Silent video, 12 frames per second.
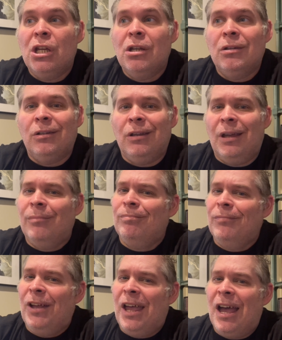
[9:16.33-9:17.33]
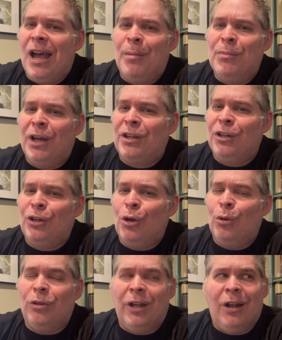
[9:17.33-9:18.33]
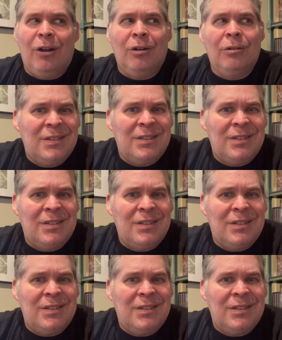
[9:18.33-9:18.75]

Yeah, I'm not going to go there.